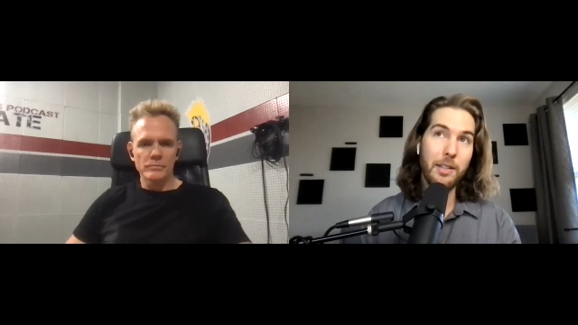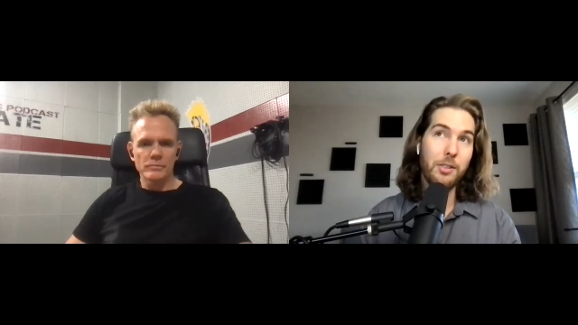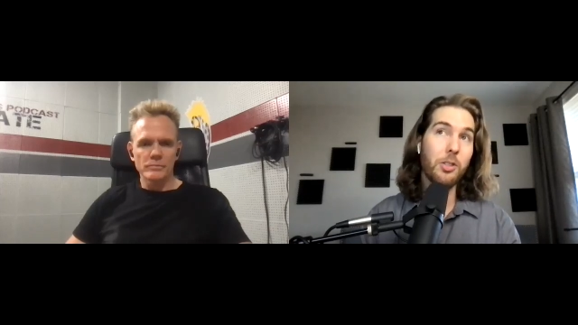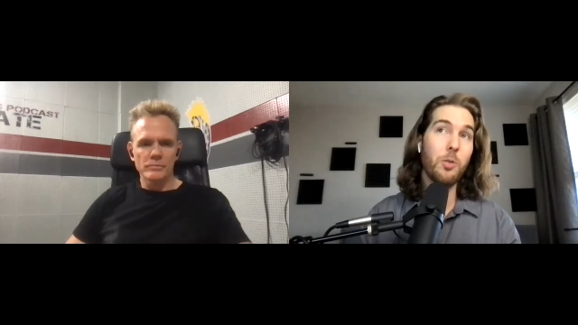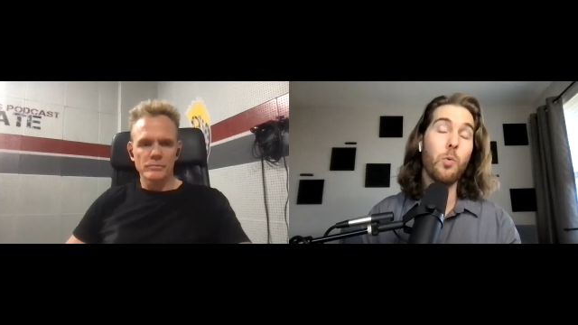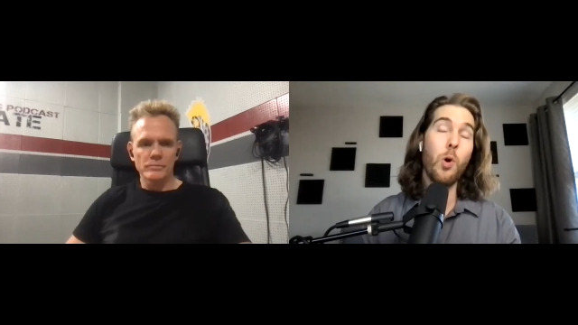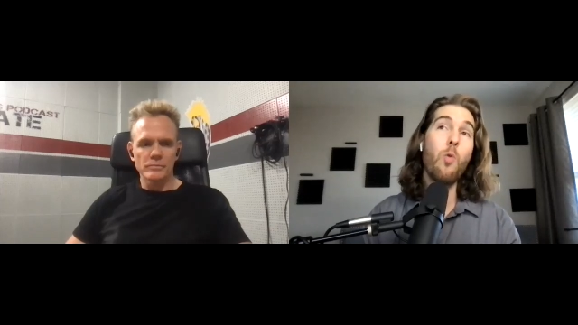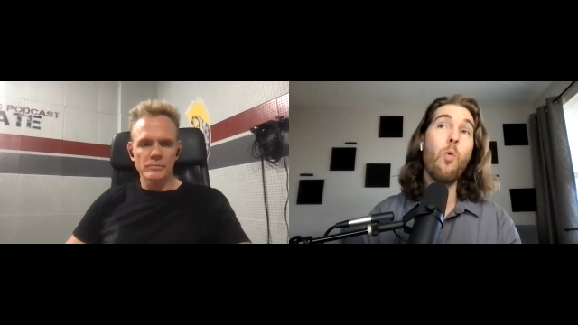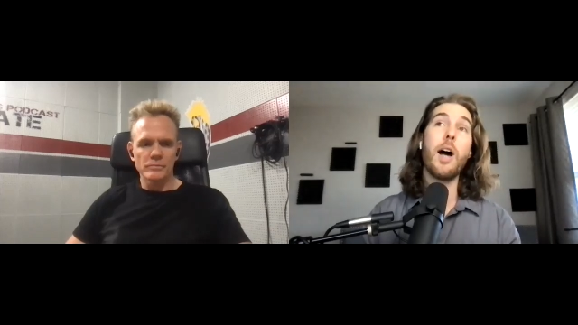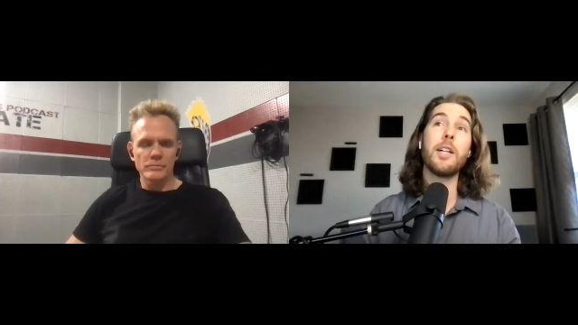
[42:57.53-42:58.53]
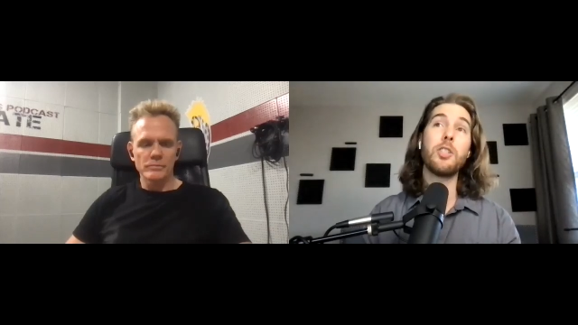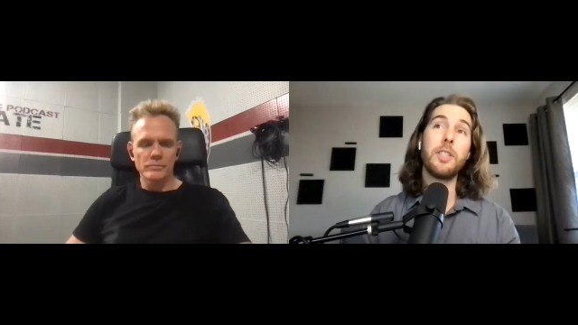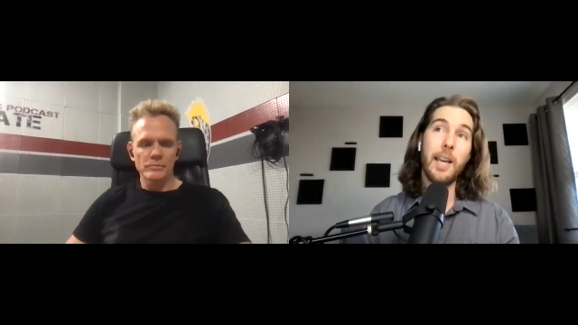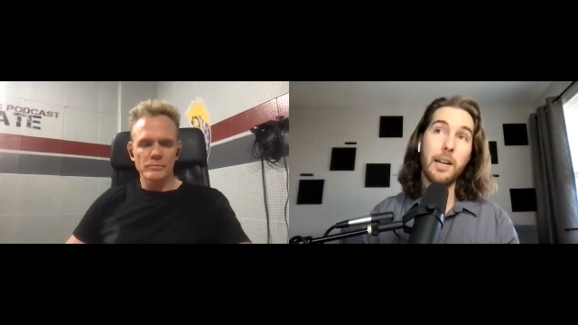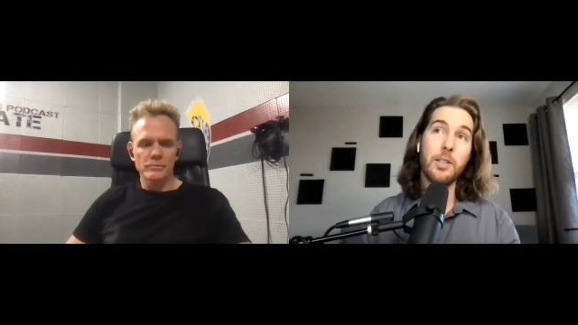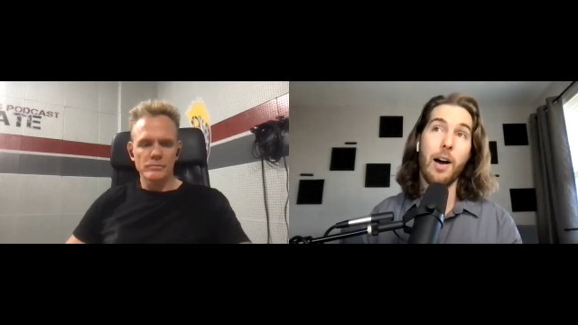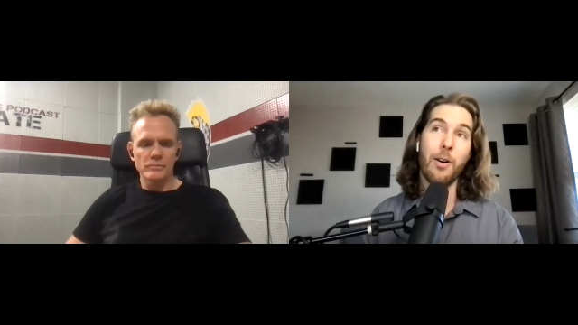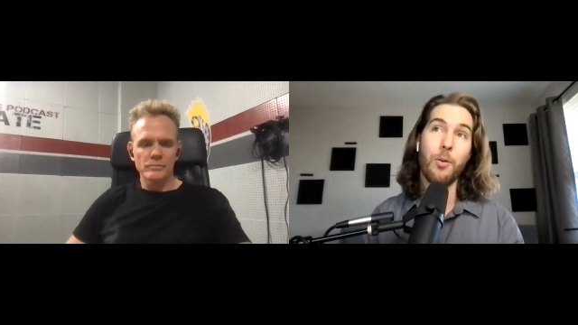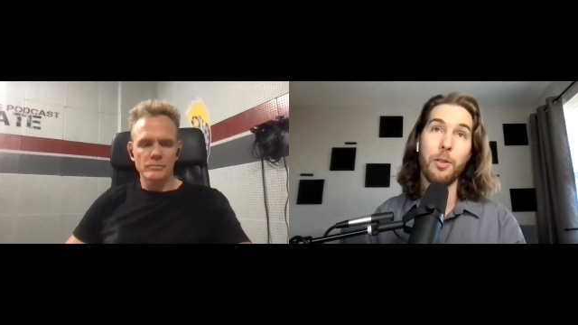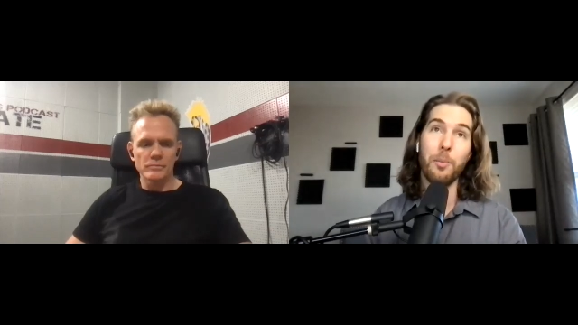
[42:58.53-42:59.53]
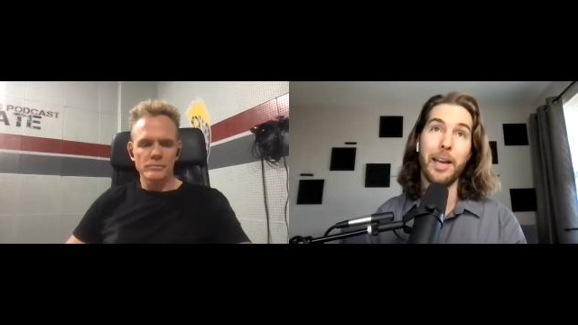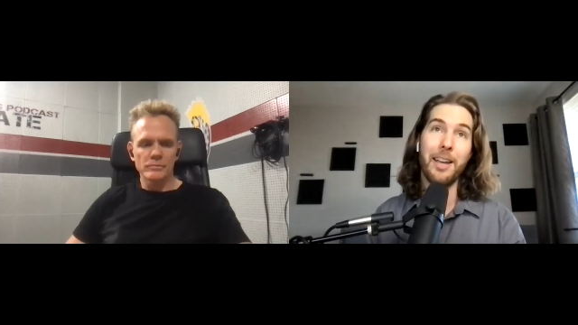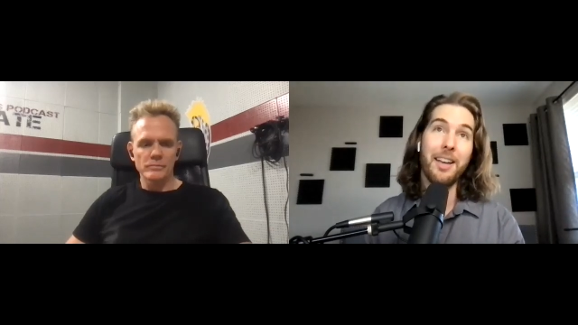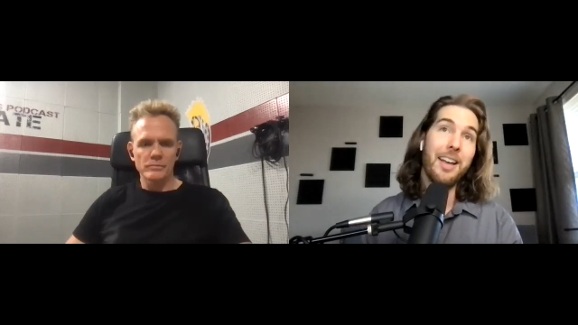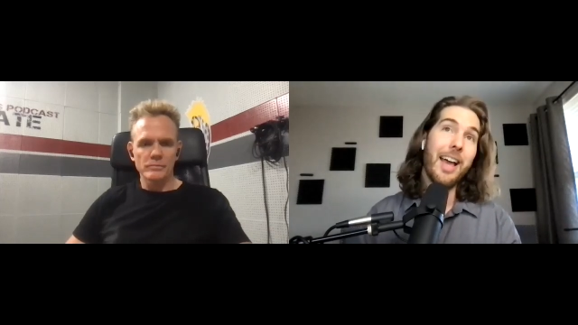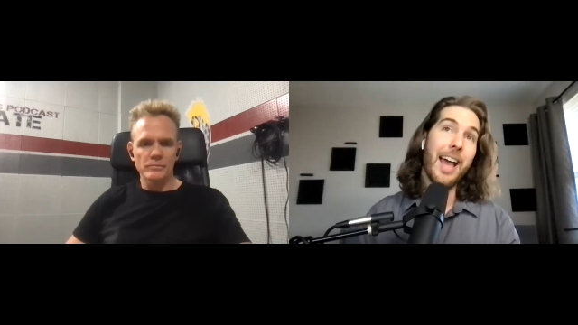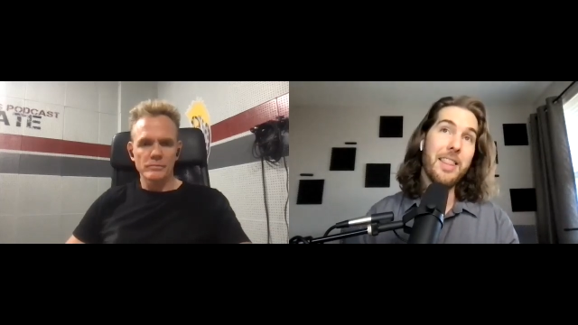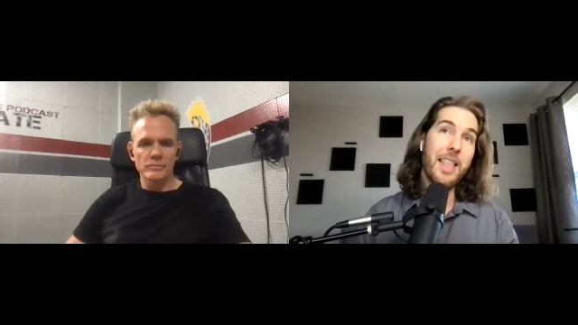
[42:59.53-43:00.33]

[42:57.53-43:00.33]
Speaker 1: She won't watch TikTok with me and then